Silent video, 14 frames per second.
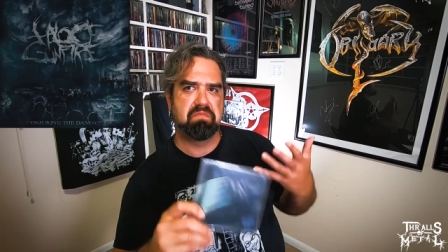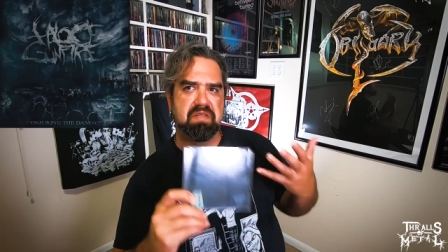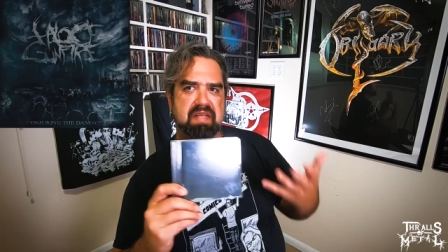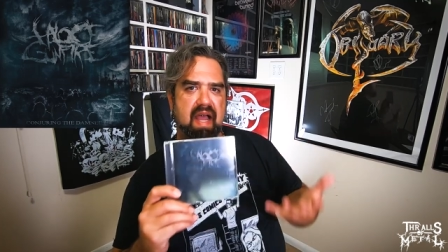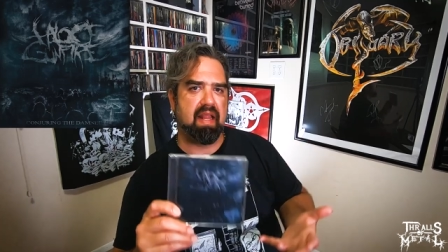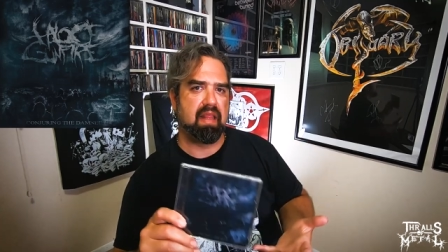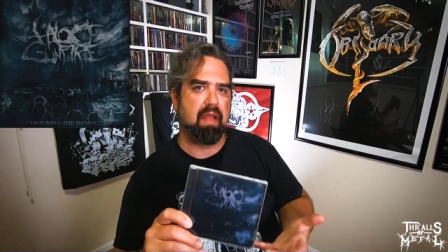
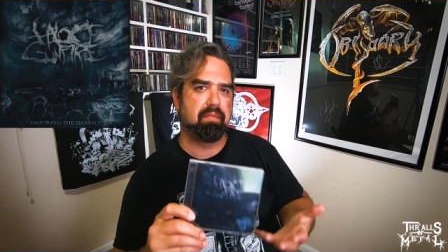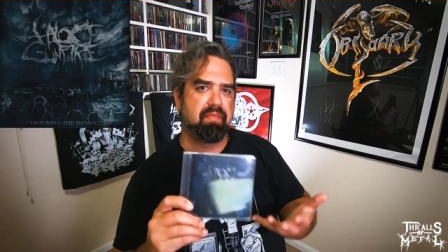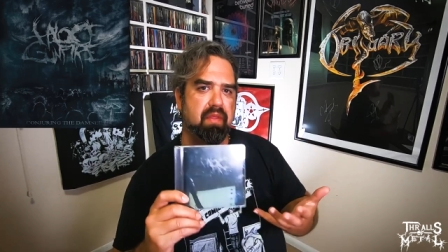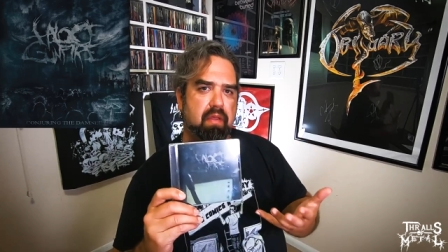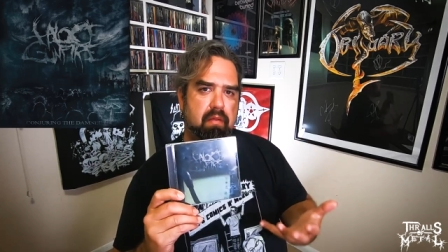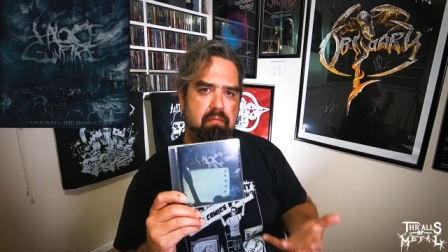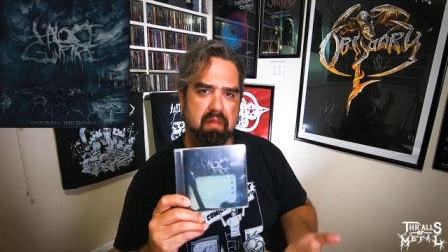dial up
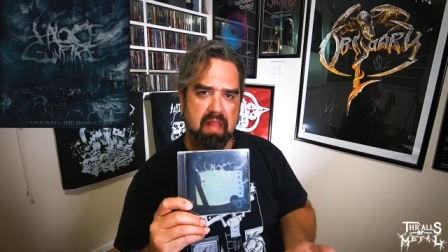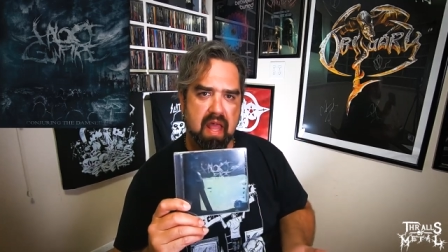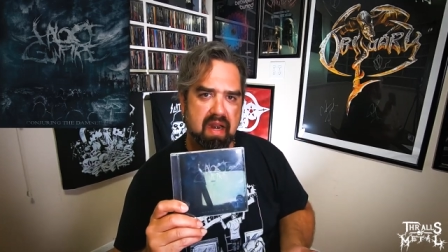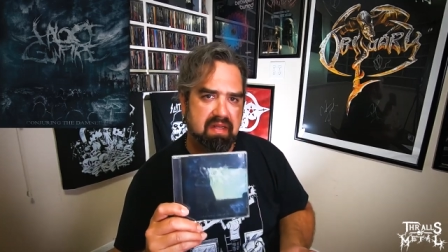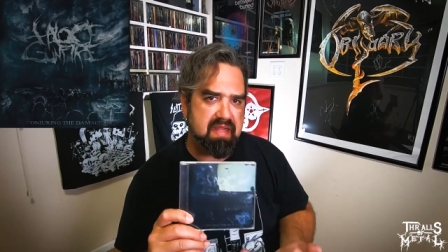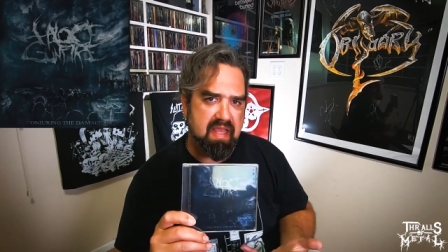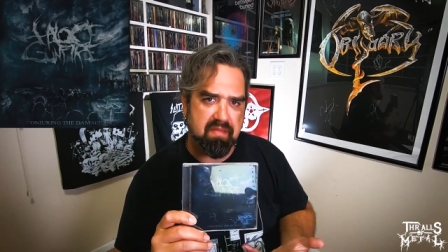the
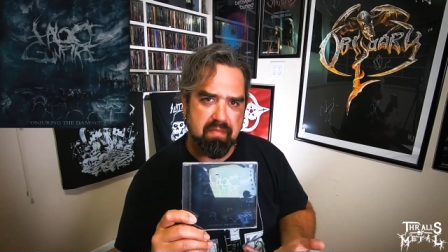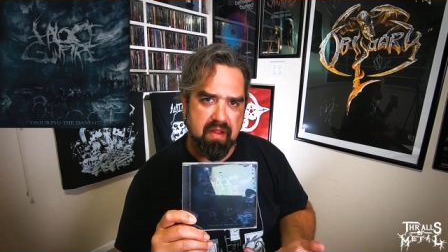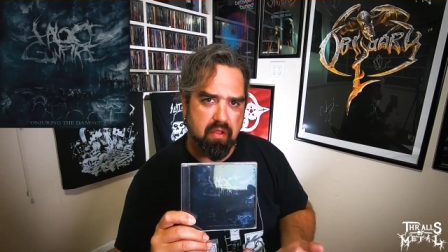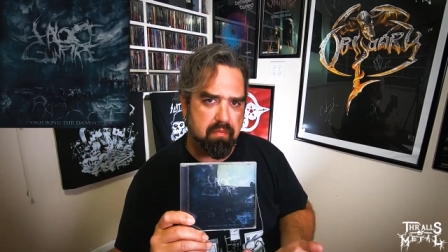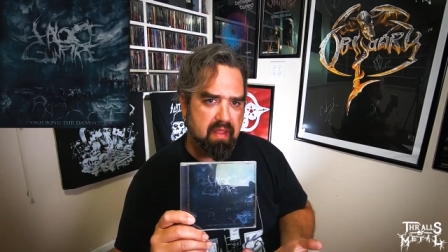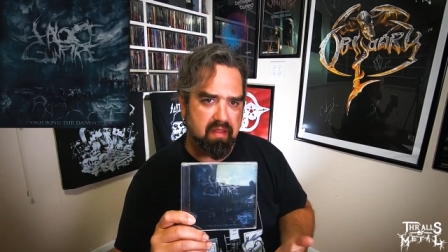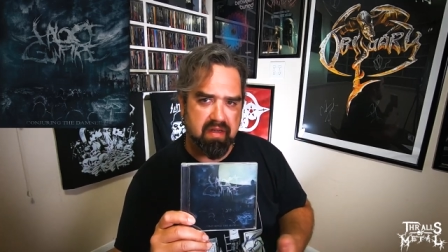melodic death
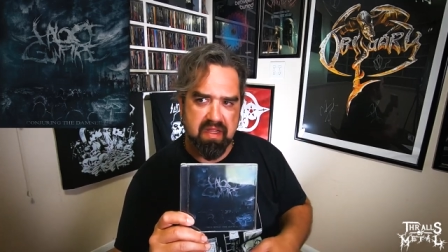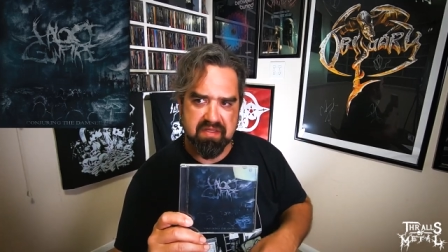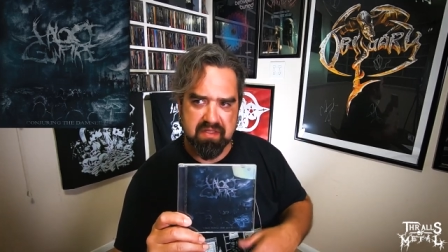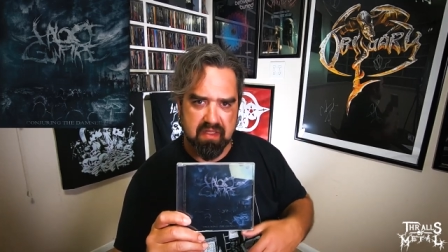metal melodies.